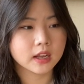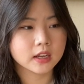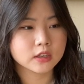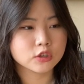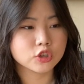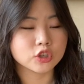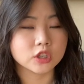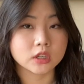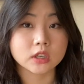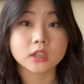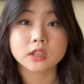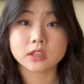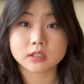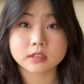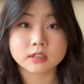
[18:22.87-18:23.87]

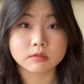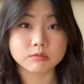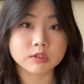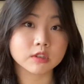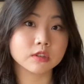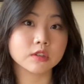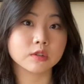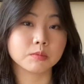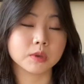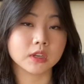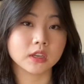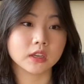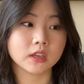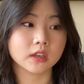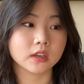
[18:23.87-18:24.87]
she seemed to
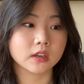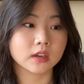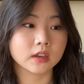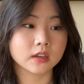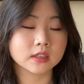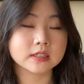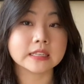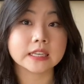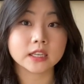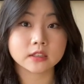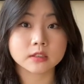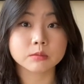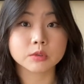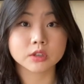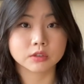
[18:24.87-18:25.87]
be seeing
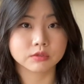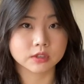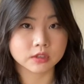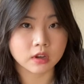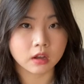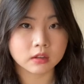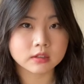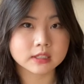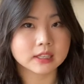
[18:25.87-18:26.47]
some good results,